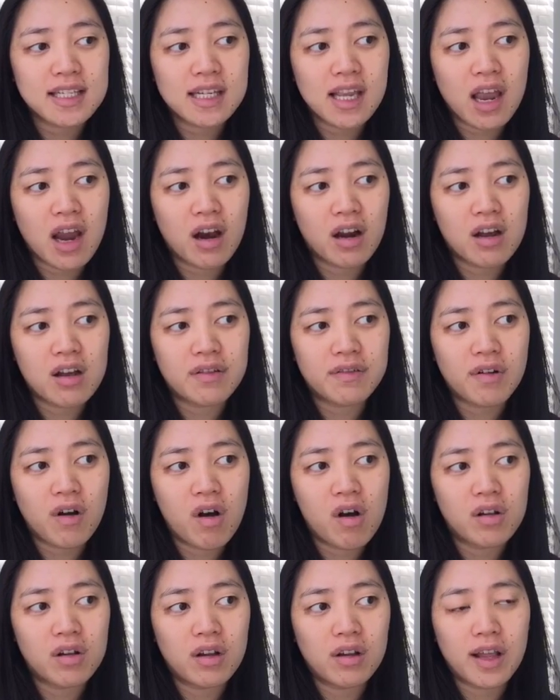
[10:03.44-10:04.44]
care of
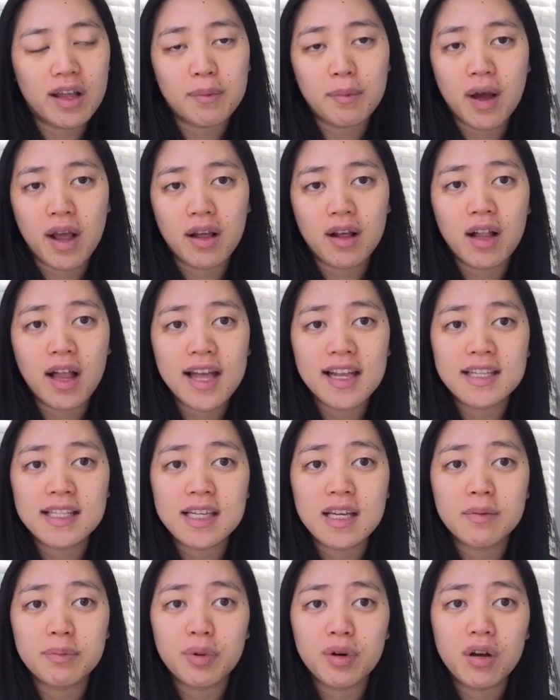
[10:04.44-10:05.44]
all, like my clients
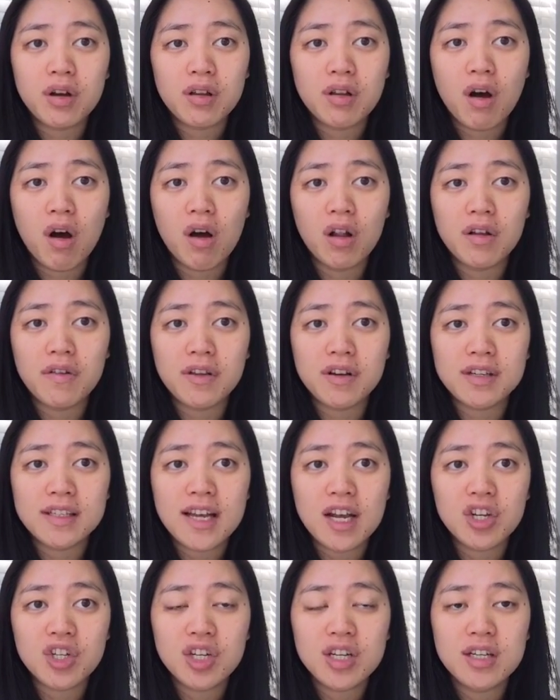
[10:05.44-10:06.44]
can book all of their
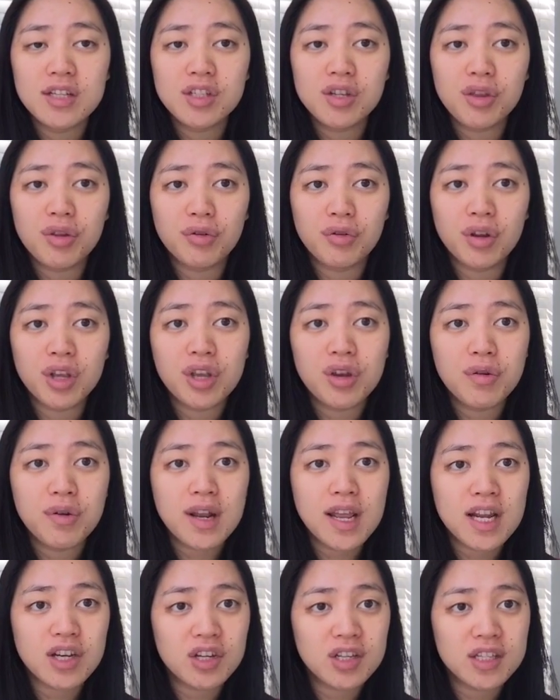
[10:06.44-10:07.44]
sessions through
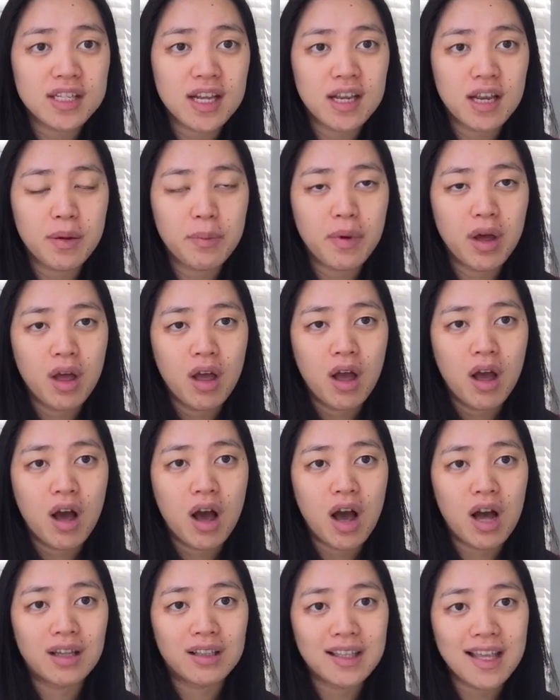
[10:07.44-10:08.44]
Acuity. I just send them
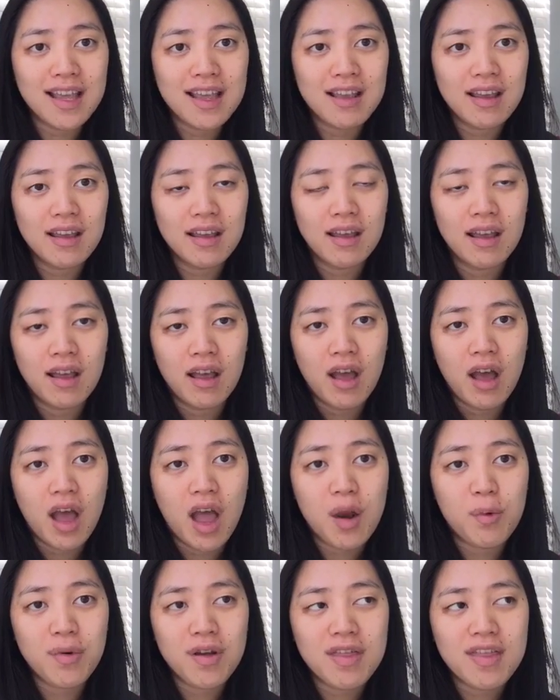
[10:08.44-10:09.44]
a link.
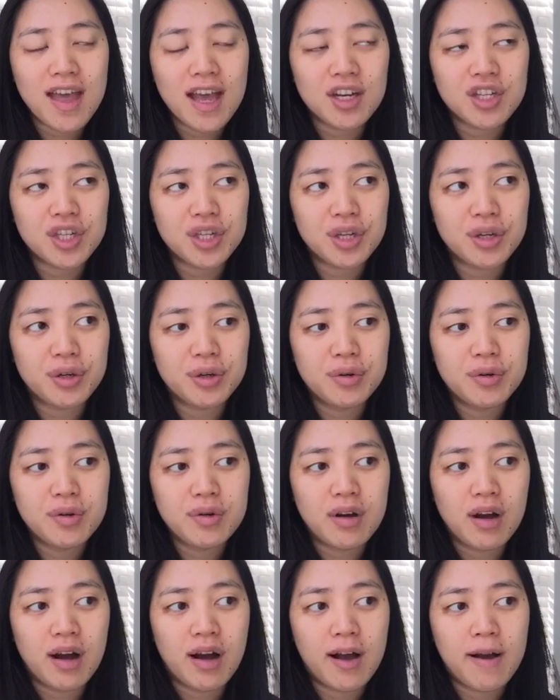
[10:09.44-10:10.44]
And with that too,
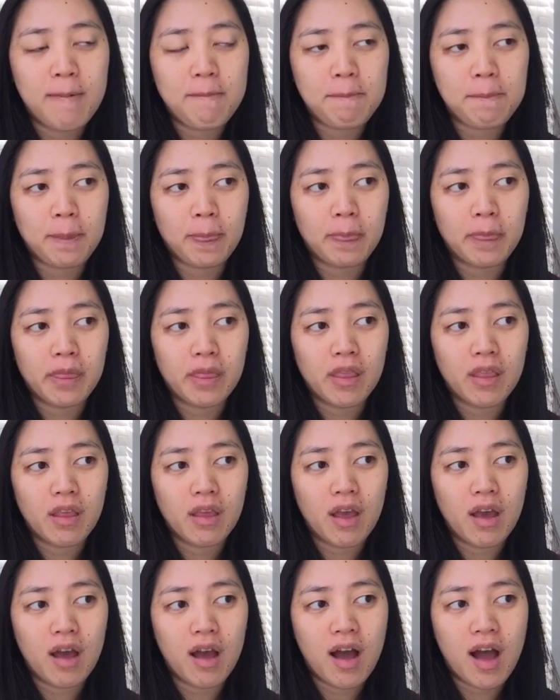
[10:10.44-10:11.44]

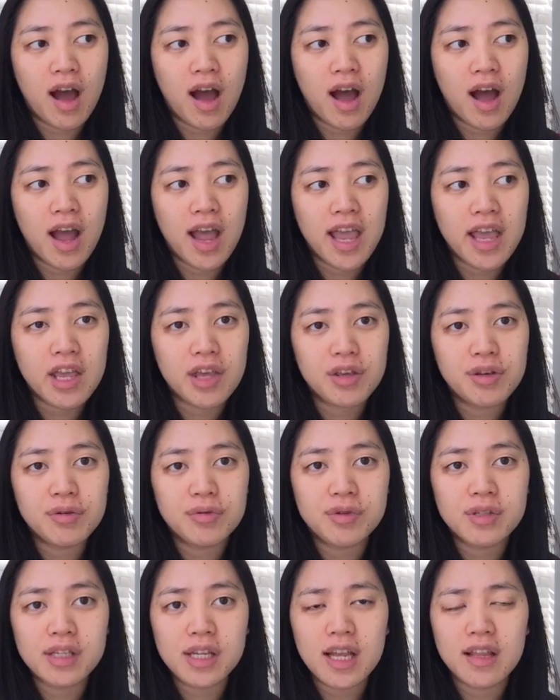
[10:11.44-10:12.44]
I
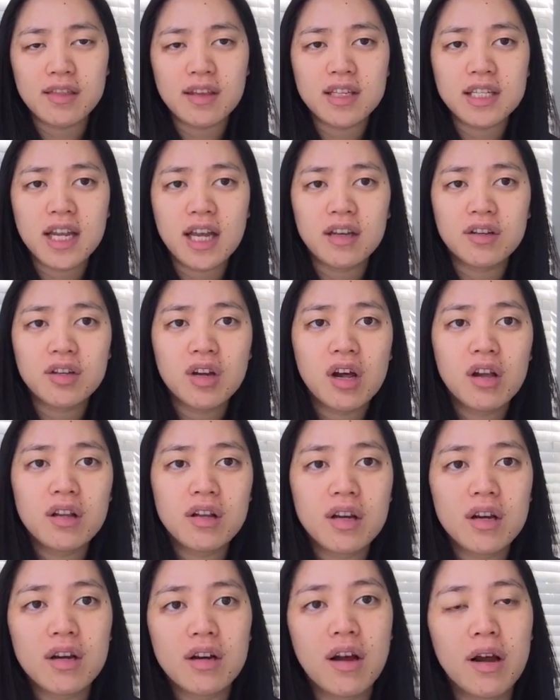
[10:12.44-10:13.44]
use like the
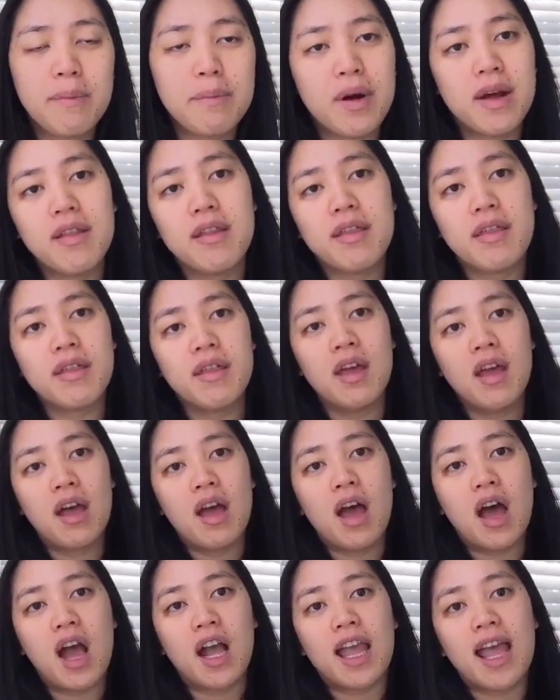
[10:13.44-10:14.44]
$10 a month
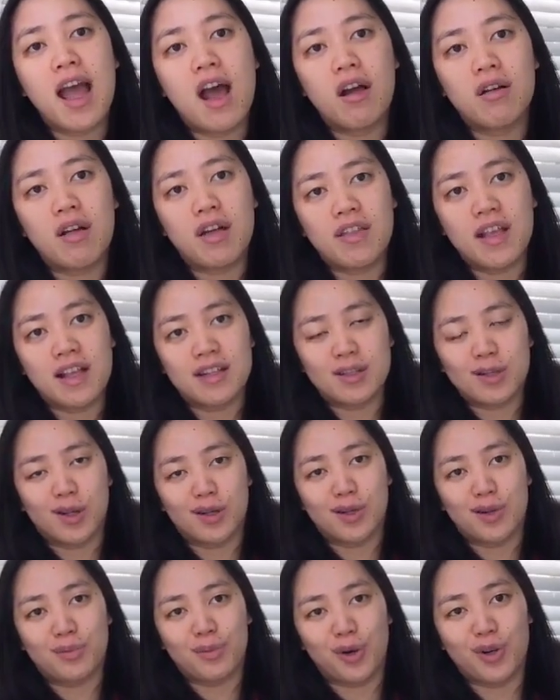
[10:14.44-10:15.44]
account. I think it's
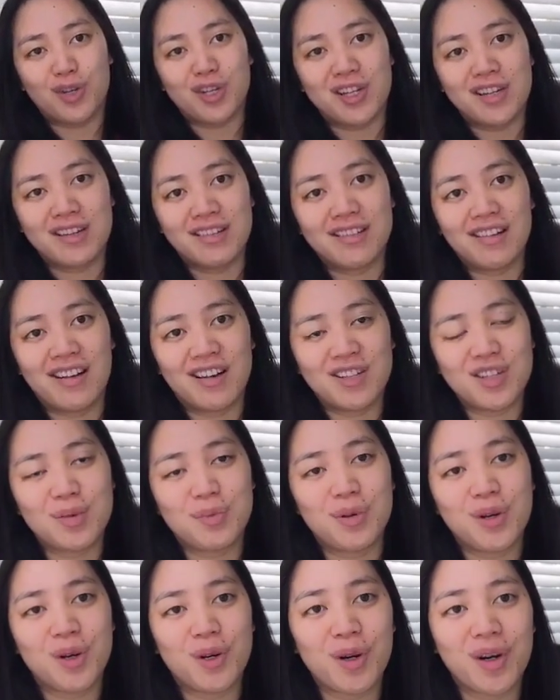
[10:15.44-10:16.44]
called Emerging
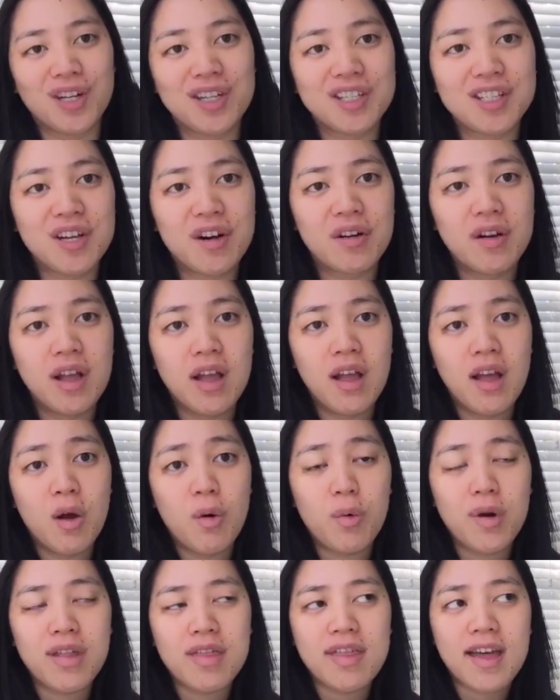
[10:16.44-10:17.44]
Entrepreneur. So
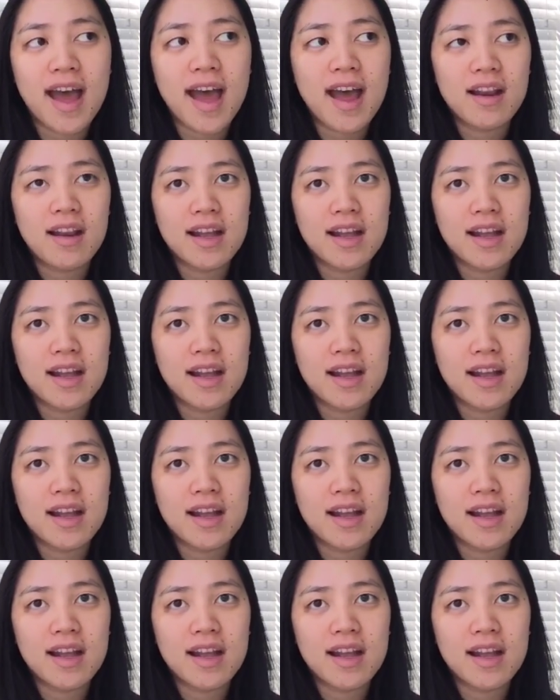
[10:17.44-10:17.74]
with that,